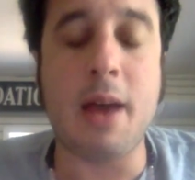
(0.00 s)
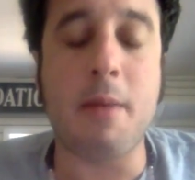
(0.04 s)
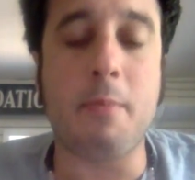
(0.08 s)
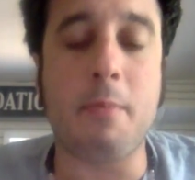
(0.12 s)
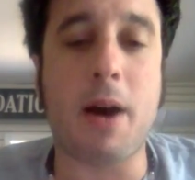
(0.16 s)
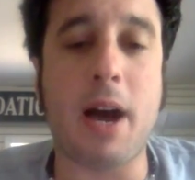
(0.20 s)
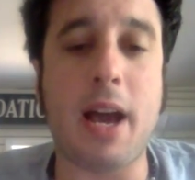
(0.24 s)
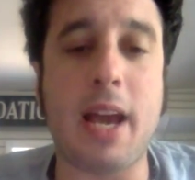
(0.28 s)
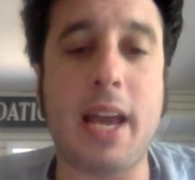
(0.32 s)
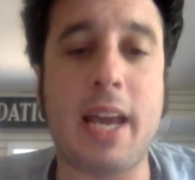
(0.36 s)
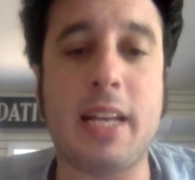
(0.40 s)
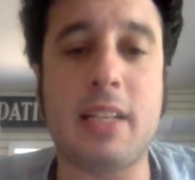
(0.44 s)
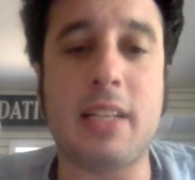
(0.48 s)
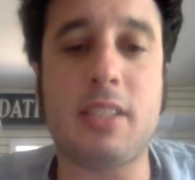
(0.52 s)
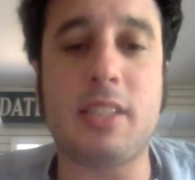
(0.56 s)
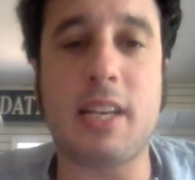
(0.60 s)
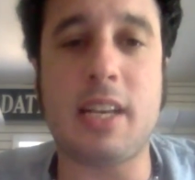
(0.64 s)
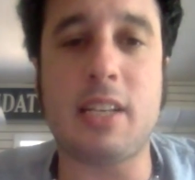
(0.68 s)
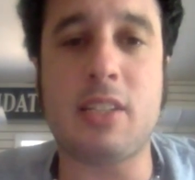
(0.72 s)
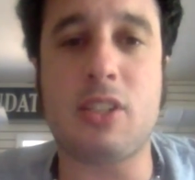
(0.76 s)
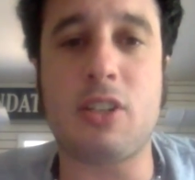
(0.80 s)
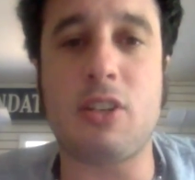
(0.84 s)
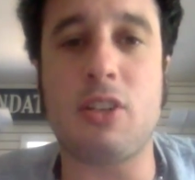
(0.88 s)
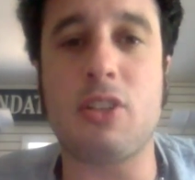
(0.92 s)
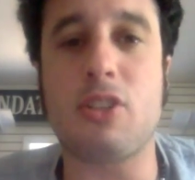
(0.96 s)
and my
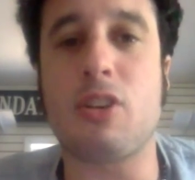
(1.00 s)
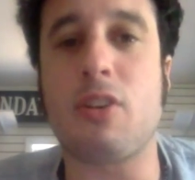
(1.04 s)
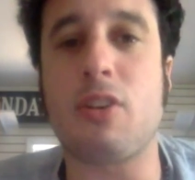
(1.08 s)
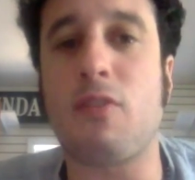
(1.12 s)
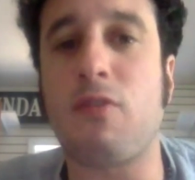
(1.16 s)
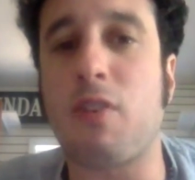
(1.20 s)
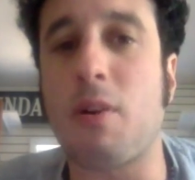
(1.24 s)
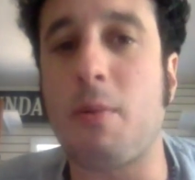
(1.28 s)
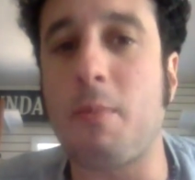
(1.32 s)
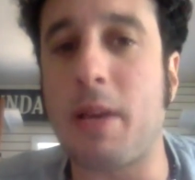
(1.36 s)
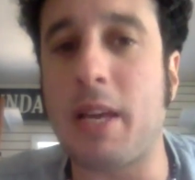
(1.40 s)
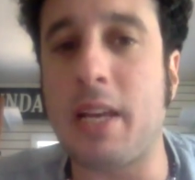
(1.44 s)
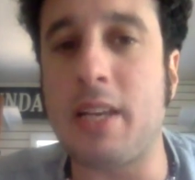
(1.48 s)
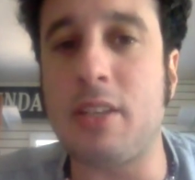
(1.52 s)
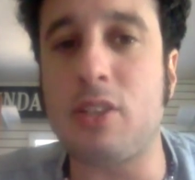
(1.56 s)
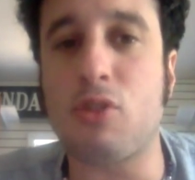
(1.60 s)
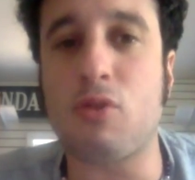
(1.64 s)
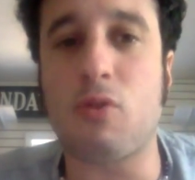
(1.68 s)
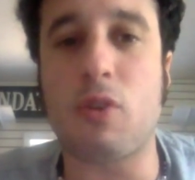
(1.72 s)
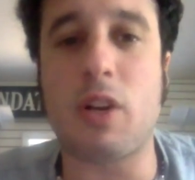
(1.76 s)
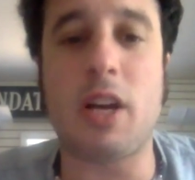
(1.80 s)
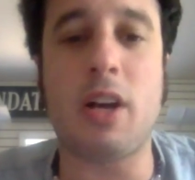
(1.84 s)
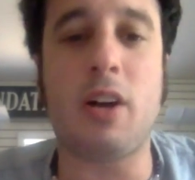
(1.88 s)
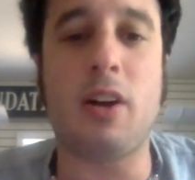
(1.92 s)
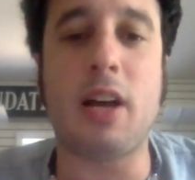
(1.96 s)
ancestors are from
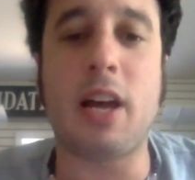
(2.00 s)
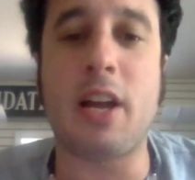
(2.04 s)
Israel